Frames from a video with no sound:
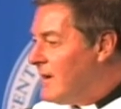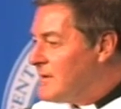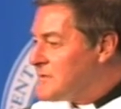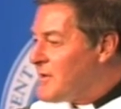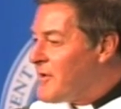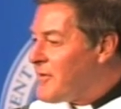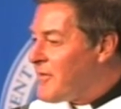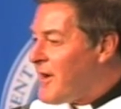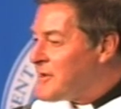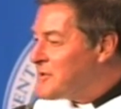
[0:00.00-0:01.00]
So you
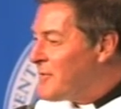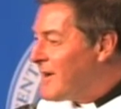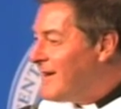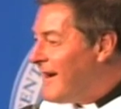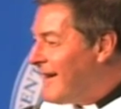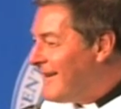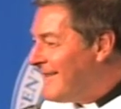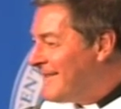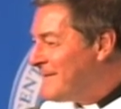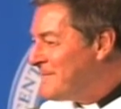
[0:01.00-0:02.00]
thought you were
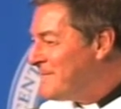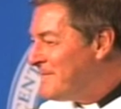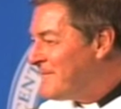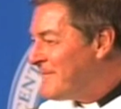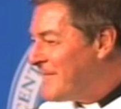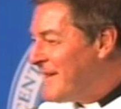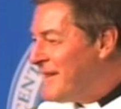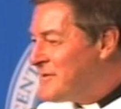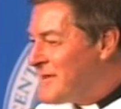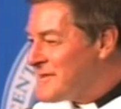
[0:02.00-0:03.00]
done
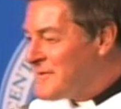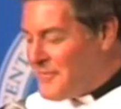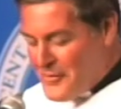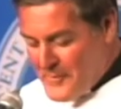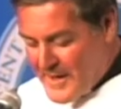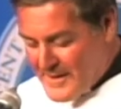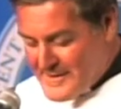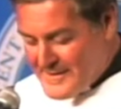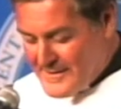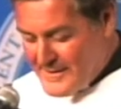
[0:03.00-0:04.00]
in just a few
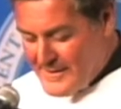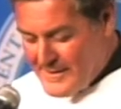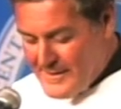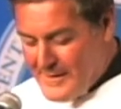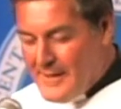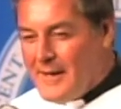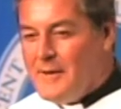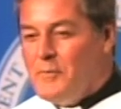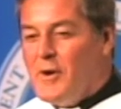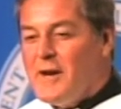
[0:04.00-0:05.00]
minutes,
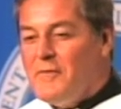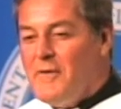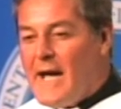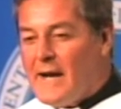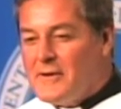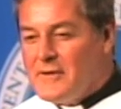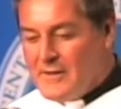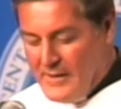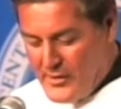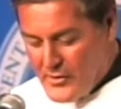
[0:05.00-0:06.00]
but in fact,
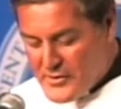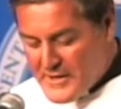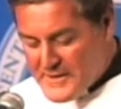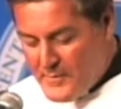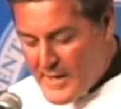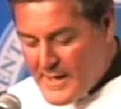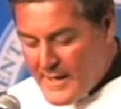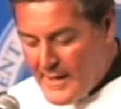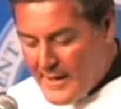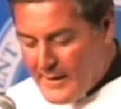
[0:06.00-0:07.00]
you're just
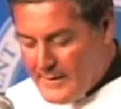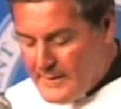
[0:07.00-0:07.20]
beginning.